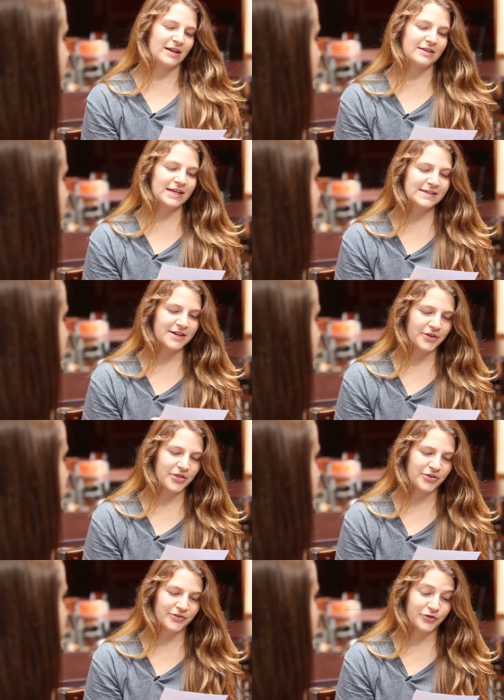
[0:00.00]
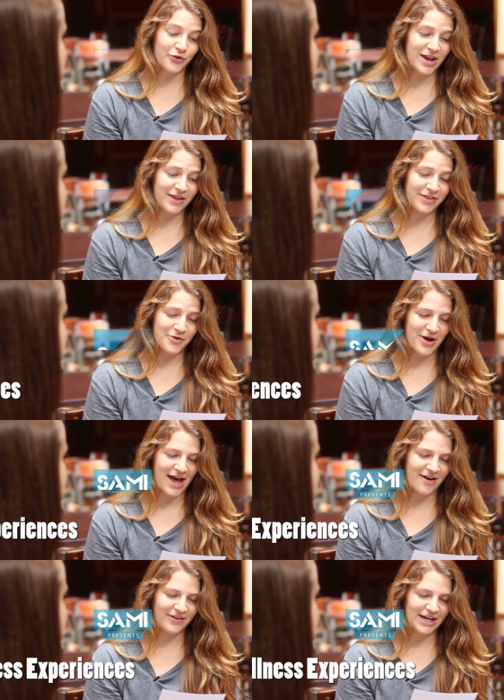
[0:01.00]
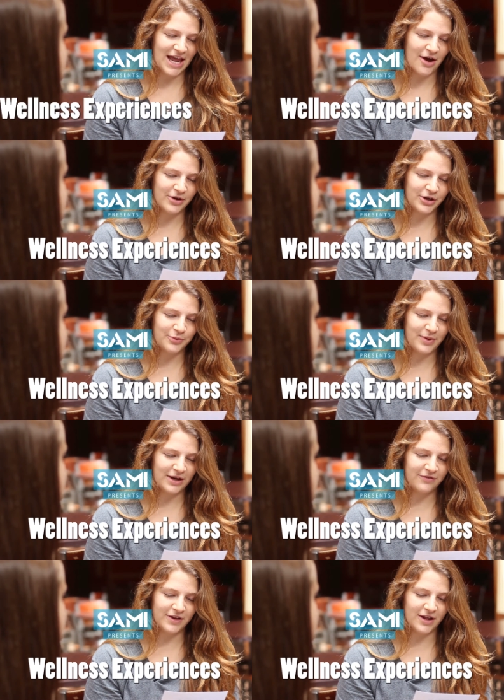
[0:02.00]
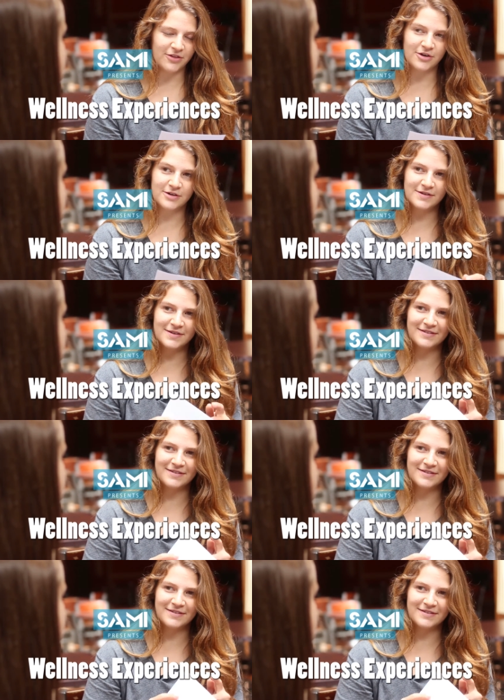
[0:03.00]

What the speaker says: List a strength you have and how it could benefit others.